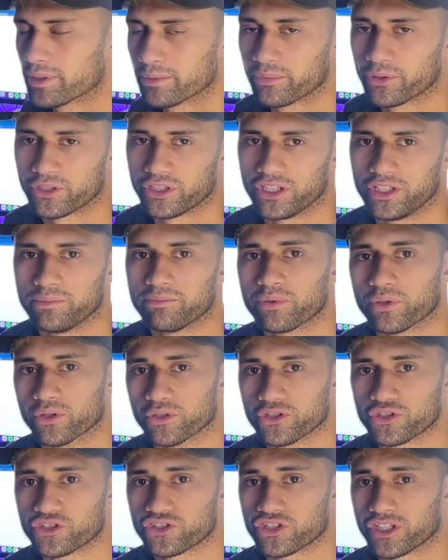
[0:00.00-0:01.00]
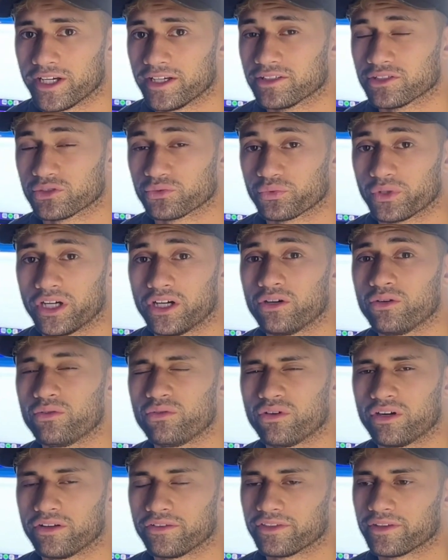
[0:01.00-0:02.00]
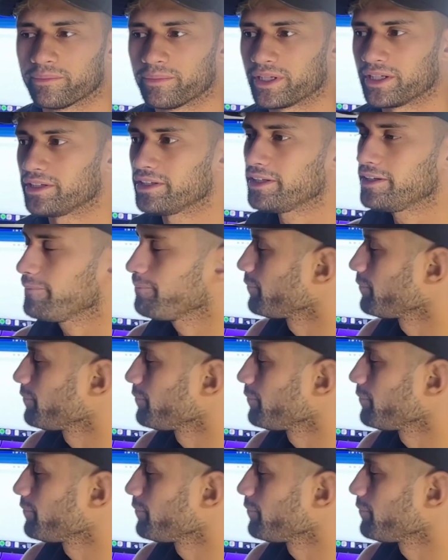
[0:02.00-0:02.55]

body push as well on the Monday.